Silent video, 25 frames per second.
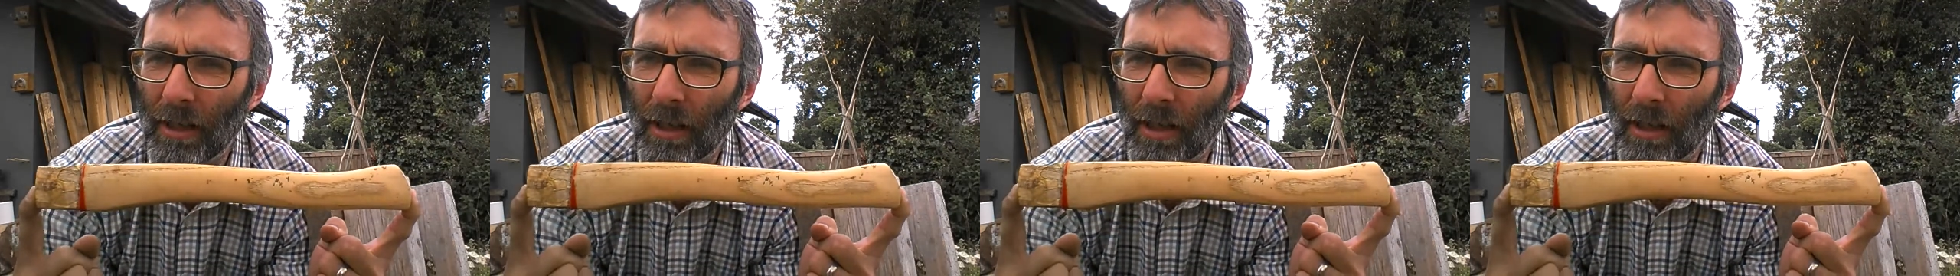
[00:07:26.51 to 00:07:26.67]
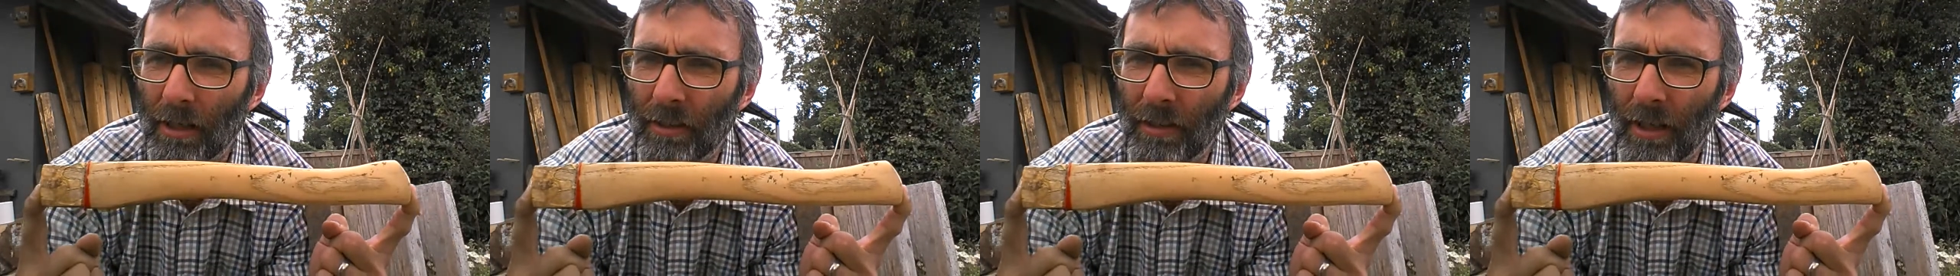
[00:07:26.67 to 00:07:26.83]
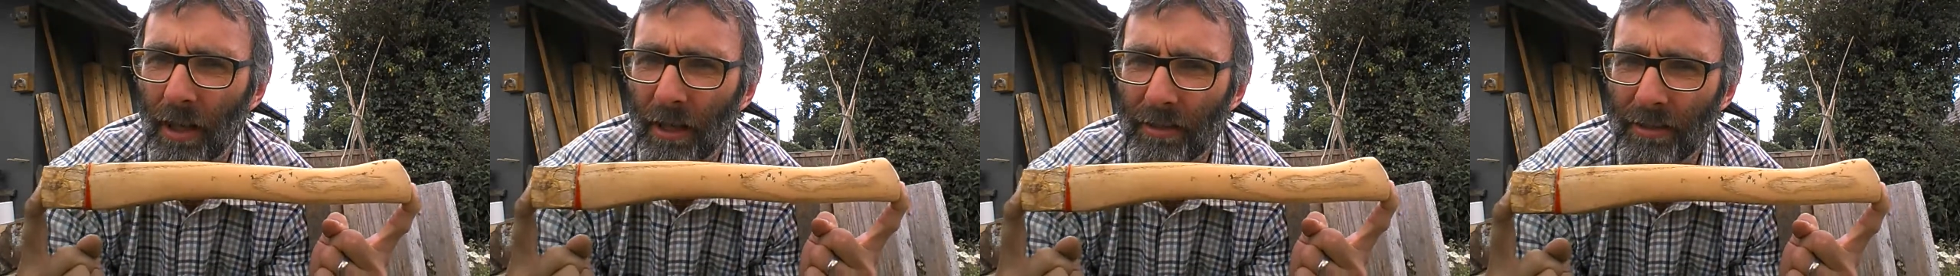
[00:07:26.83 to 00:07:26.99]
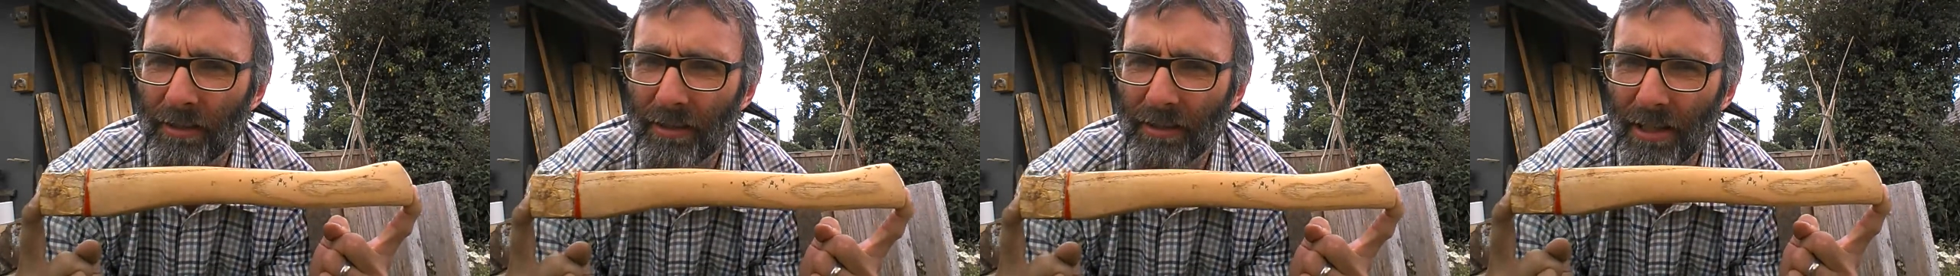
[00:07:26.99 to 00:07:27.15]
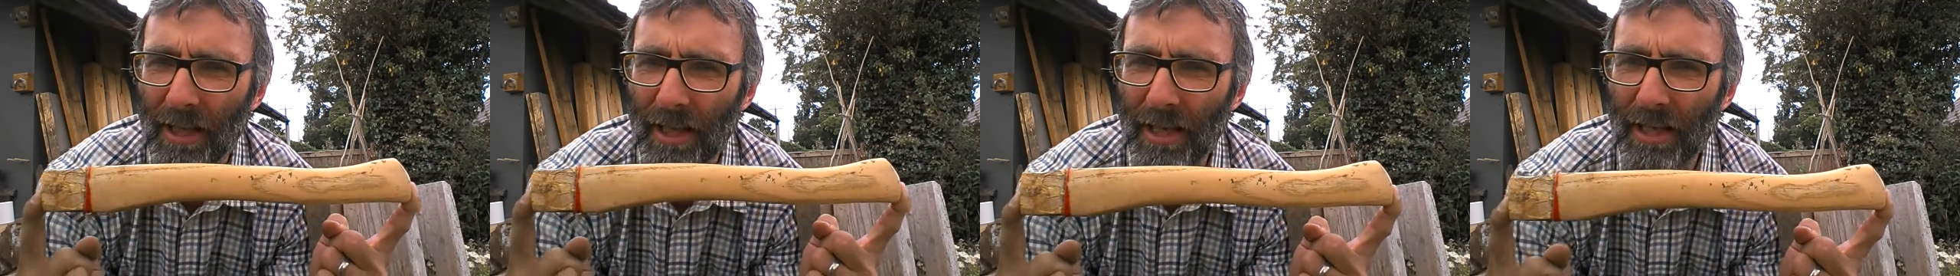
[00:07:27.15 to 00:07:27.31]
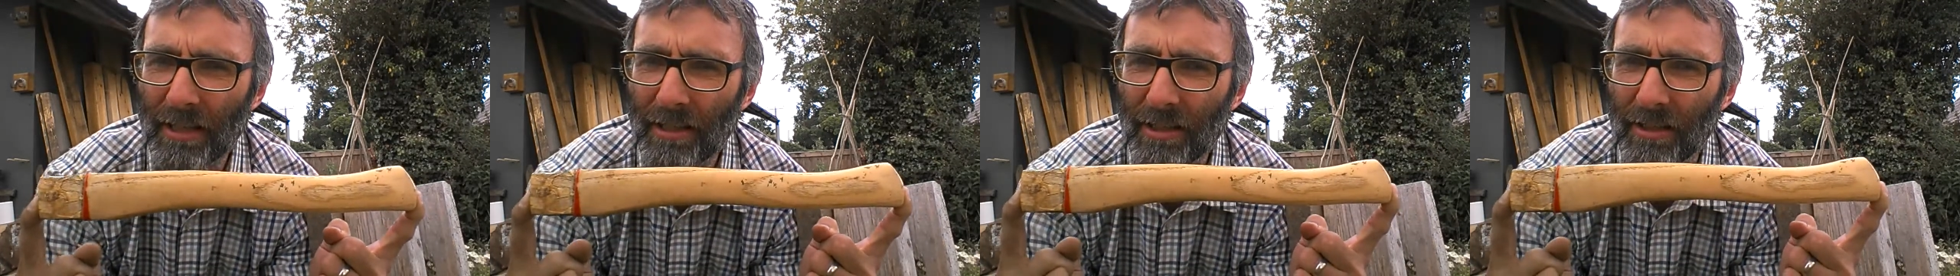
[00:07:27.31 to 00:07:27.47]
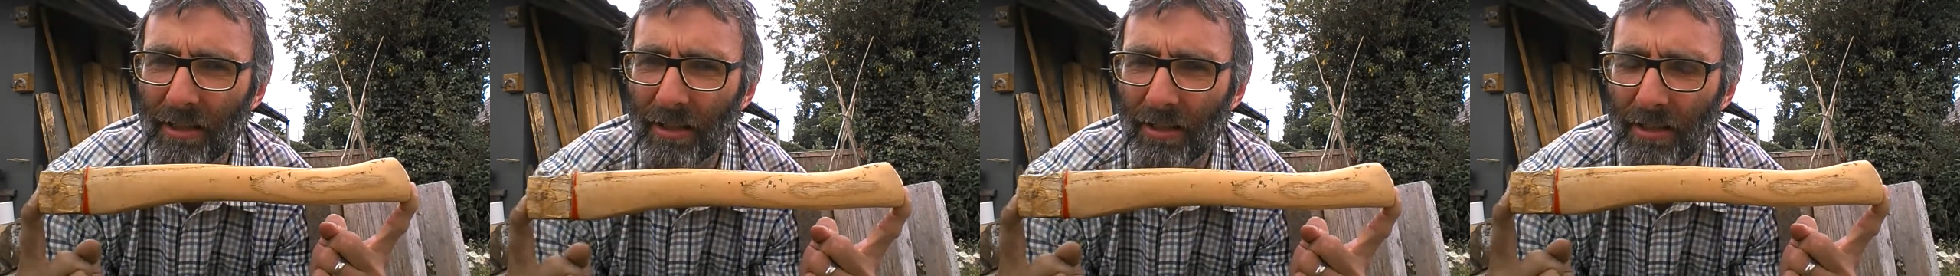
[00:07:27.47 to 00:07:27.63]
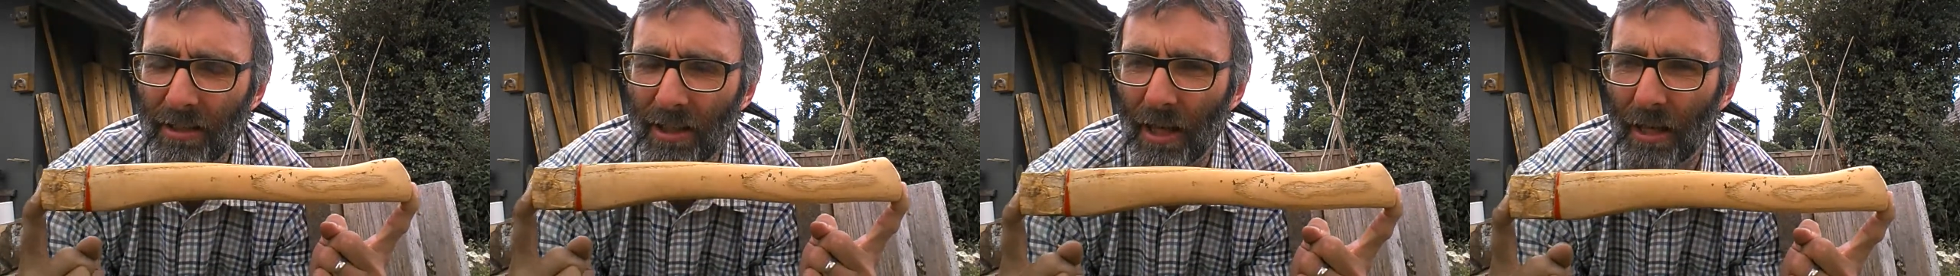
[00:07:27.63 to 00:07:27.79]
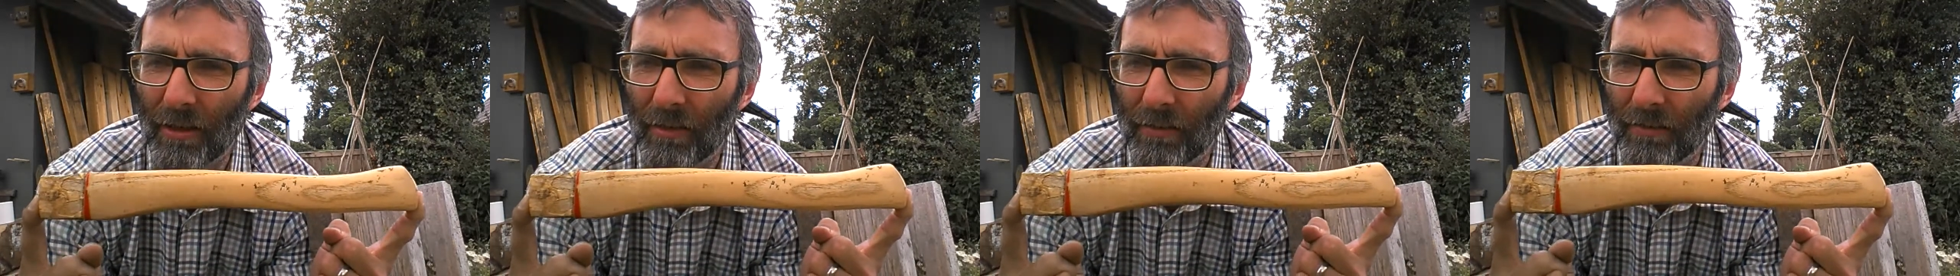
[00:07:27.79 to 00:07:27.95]
and say to
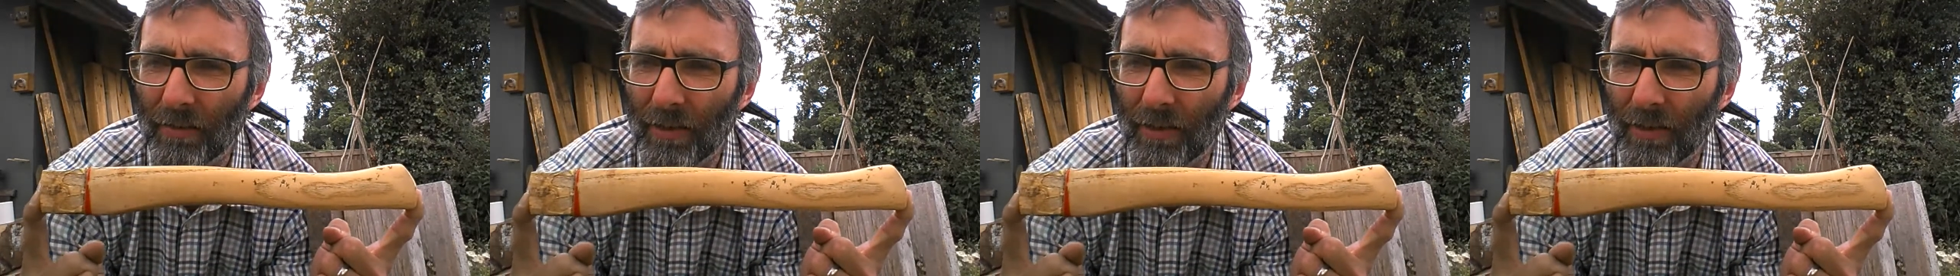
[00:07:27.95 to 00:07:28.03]
yourself